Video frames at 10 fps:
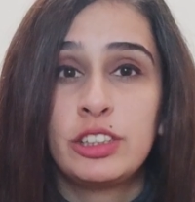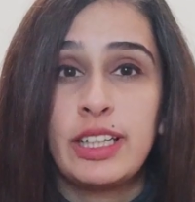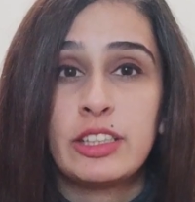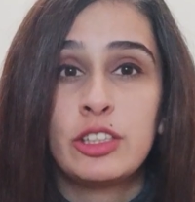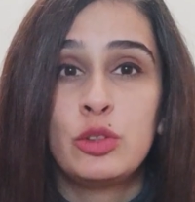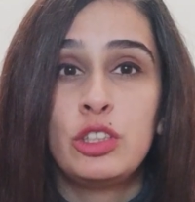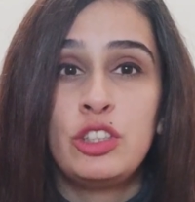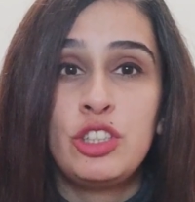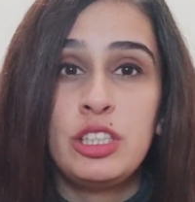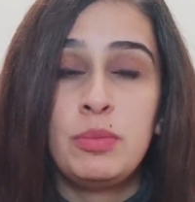sector to the
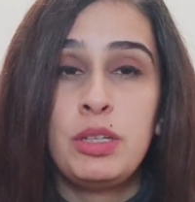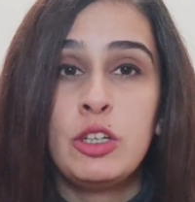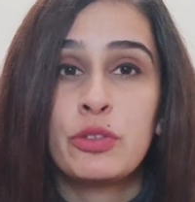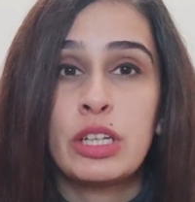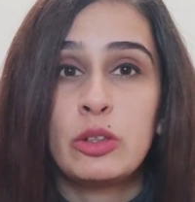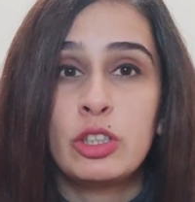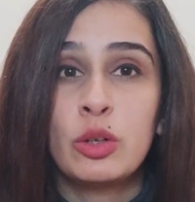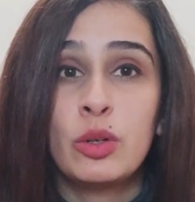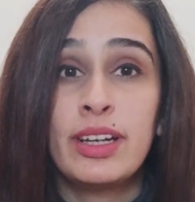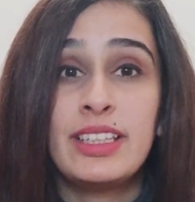GDP of South
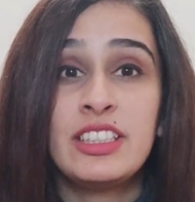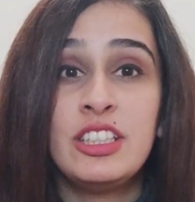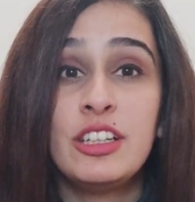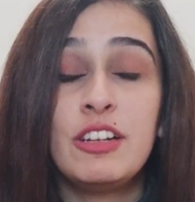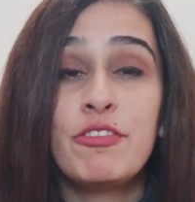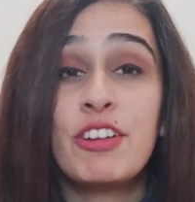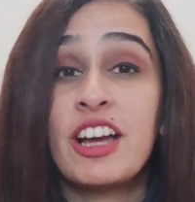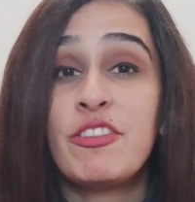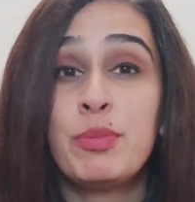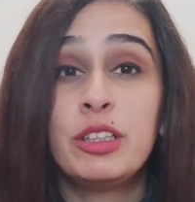Dakota is nearly
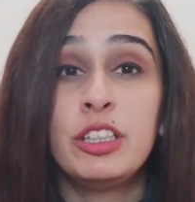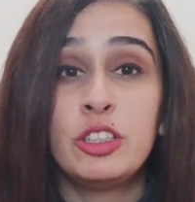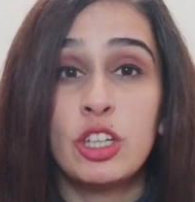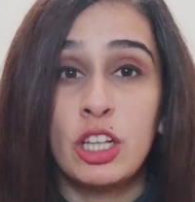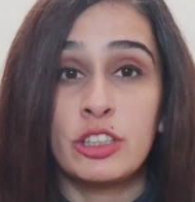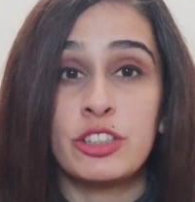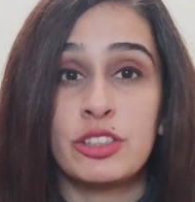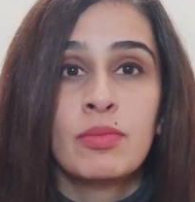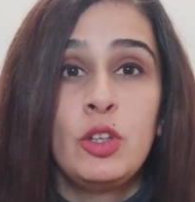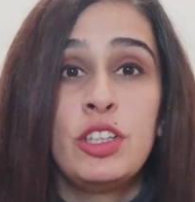$5 billion.
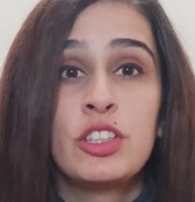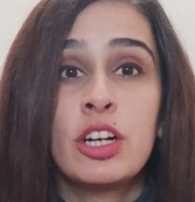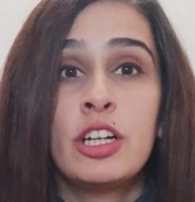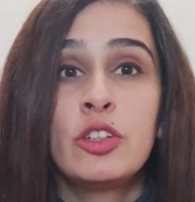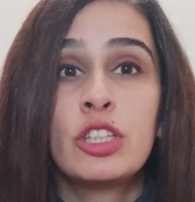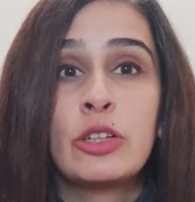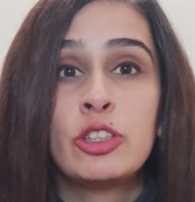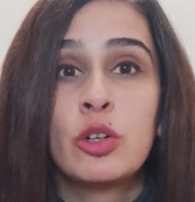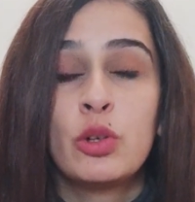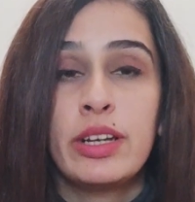You can start your South
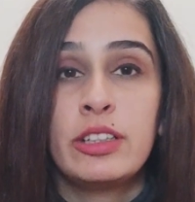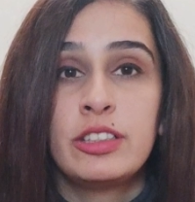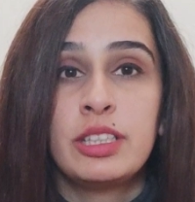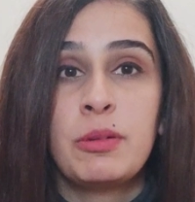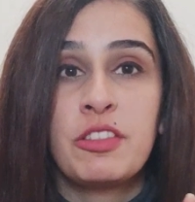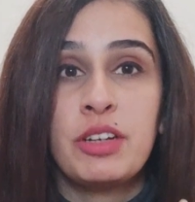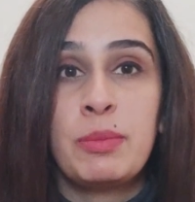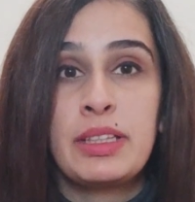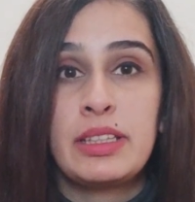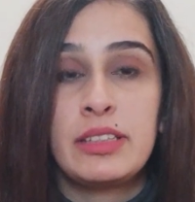Dakota LLC by 3
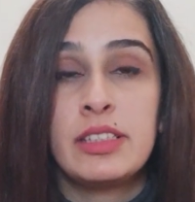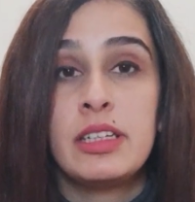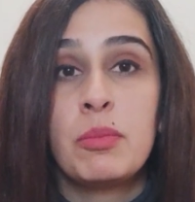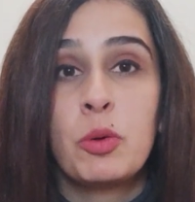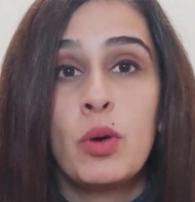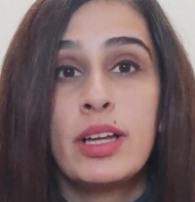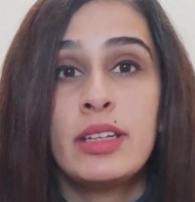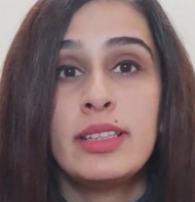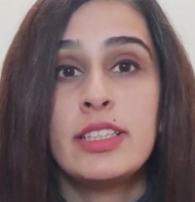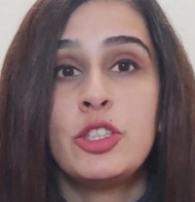methods. Number
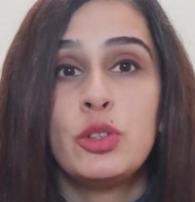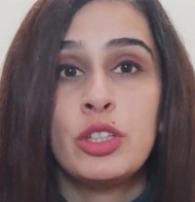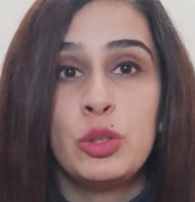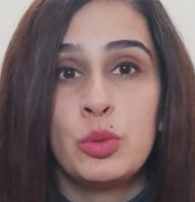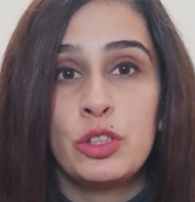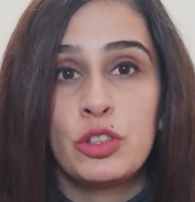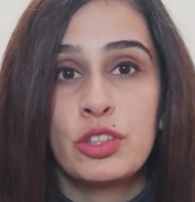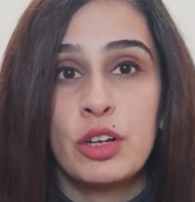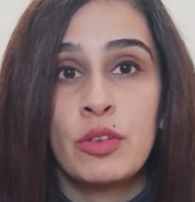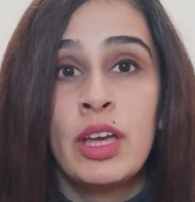1 is that you can do it
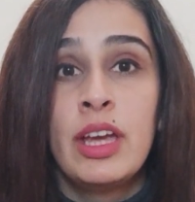yourself,